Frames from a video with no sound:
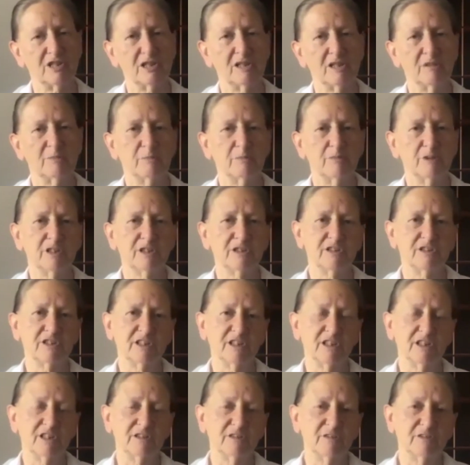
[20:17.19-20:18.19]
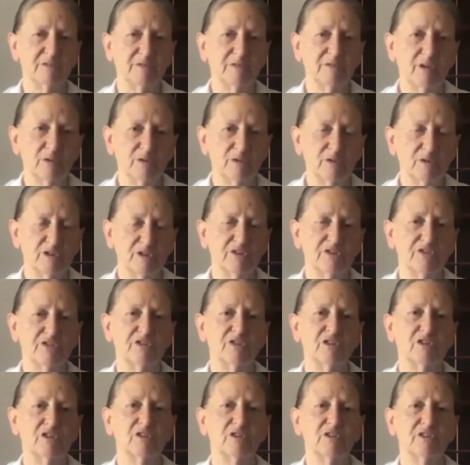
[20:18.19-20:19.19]
but it focused
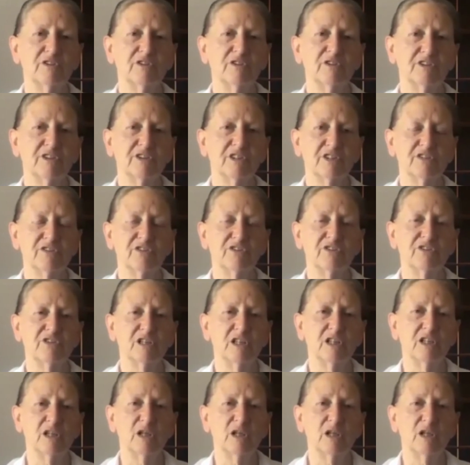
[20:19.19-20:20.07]
on this